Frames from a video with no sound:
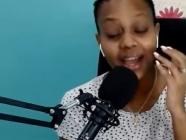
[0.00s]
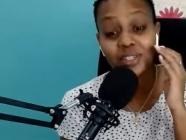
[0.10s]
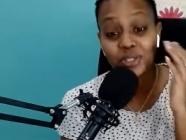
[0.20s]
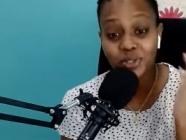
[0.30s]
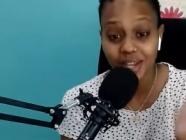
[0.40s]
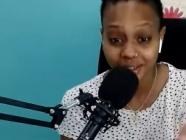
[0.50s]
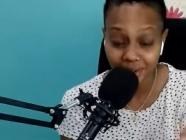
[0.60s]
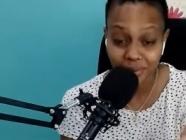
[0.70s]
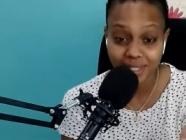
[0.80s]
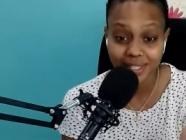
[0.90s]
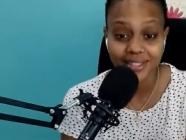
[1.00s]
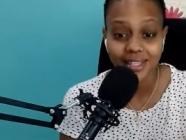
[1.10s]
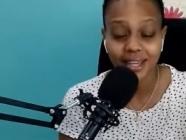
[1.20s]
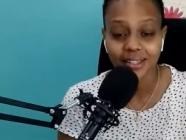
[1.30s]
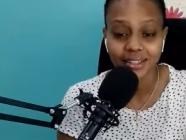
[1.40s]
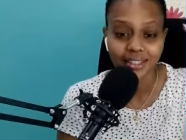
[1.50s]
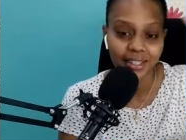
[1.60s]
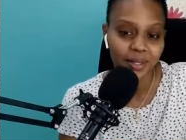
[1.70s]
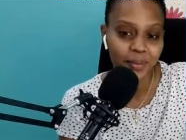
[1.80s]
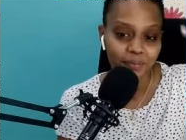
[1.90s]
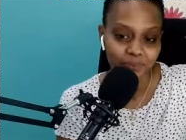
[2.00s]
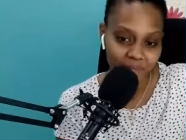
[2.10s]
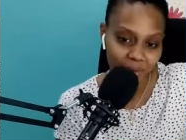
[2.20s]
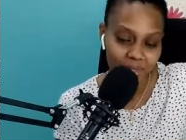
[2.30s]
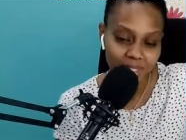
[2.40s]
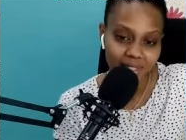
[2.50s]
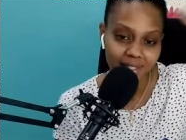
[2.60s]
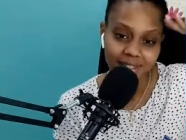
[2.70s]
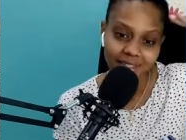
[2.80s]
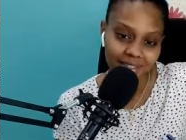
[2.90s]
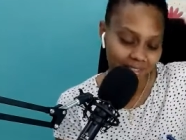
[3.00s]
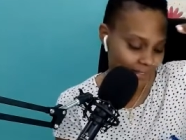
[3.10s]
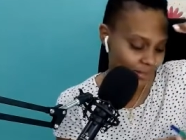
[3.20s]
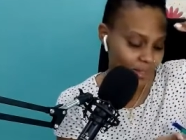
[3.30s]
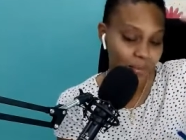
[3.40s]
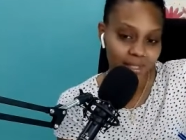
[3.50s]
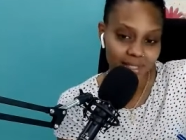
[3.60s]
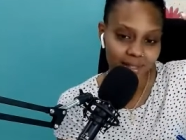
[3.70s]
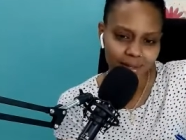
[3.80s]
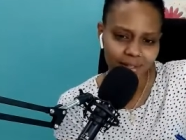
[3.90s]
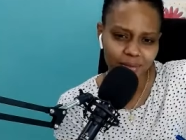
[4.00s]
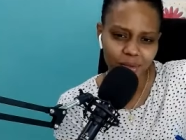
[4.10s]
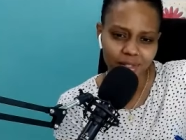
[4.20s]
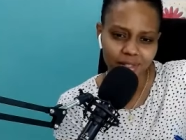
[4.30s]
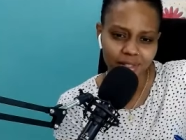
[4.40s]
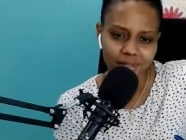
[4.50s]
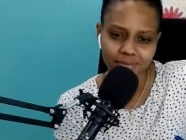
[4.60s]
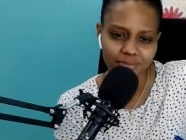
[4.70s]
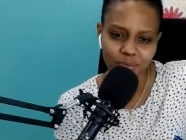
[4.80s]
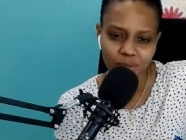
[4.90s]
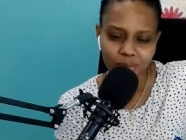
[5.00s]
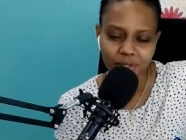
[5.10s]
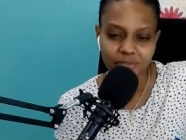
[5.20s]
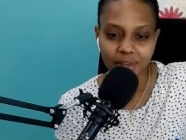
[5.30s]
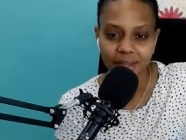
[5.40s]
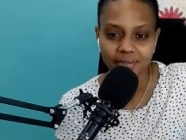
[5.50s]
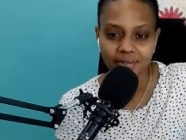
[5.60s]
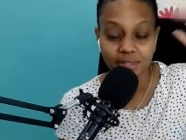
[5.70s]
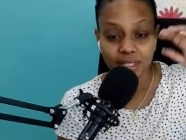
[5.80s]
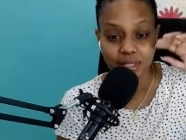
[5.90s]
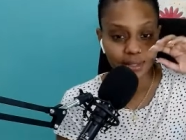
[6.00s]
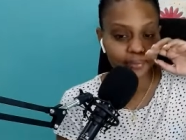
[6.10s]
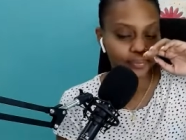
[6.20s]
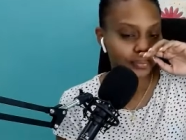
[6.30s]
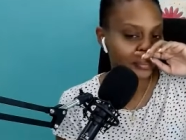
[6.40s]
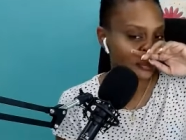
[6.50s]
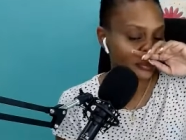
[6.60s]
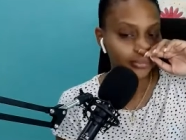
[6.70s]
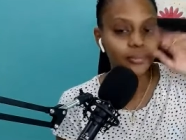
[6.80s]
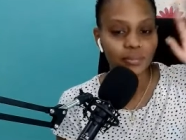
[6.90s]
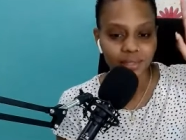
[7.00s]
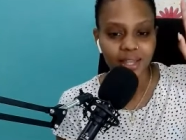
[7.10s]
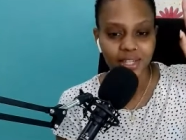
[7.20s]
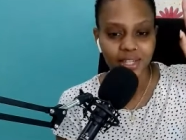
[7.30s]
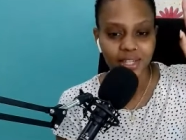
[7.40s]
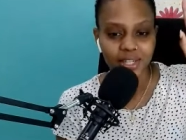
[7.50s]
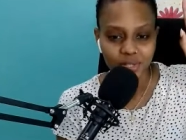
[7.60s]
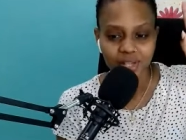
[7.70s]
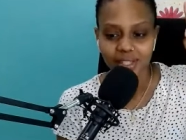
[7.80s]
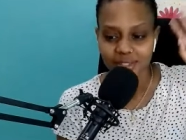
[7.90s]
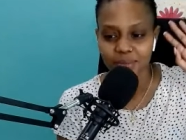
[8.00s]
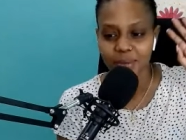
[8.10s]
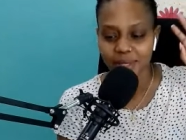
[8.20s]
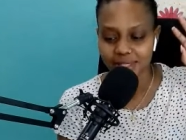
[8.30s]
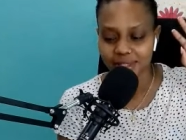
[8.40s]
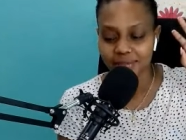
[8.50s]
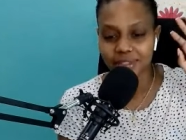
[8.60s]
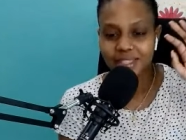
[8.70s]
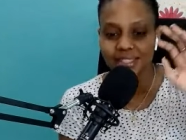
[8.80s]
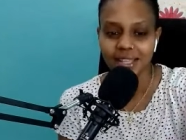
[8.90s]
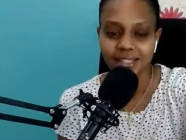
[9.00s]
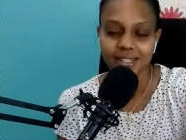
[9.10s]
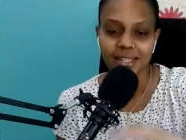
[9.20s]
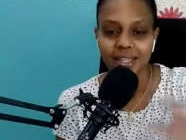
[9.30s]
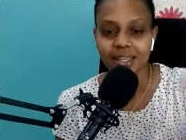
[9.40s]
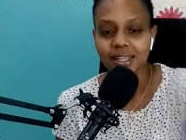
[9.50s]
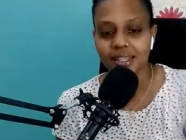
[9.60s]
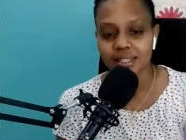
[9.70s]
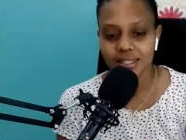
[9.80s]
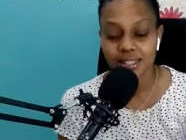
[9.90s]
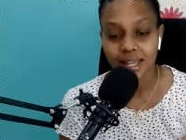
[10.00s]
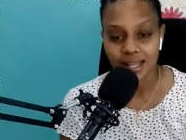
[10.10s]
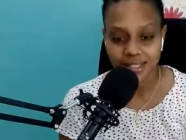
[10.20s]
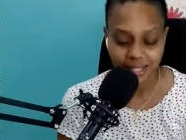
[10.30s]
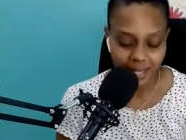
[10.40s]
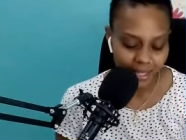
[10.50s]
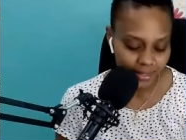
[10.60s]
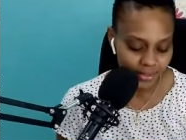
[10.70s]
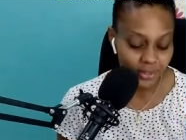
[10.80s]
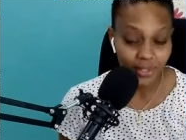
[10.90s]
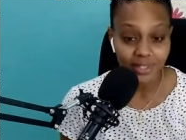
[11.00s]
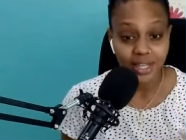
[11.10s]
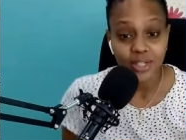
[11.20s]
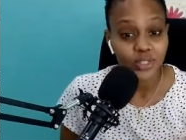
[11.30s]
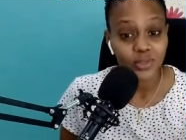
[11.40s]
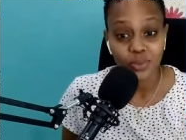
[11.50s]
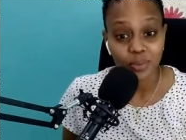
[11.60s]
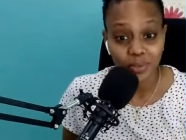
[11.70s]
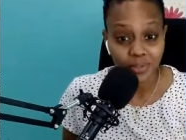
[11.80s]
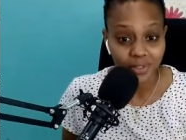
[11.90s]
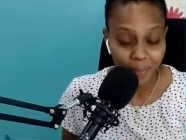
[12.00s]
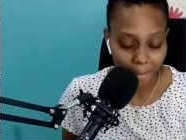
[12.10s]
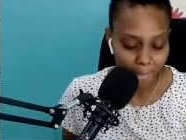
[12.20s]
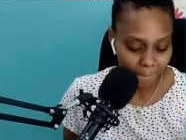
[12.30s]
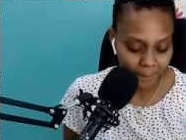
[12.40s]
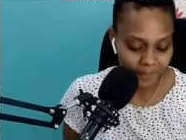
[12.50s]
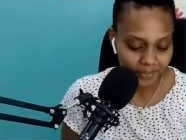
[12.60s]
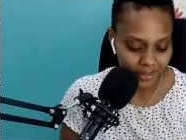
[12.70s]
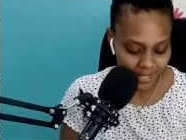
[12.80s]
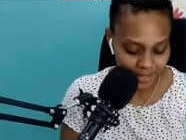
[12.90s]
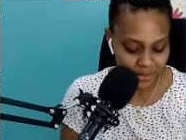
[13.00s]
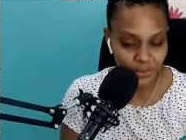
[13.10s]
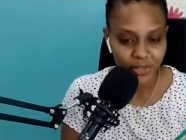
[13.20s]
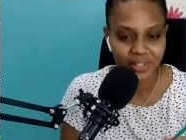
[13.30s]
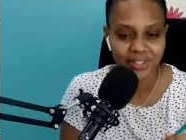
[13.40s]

I drank out the entire. It was a bottle of 1.5 liter. I drank that all by myself, and this is the last. This is the last glass of it. So there's actually no more. There's no.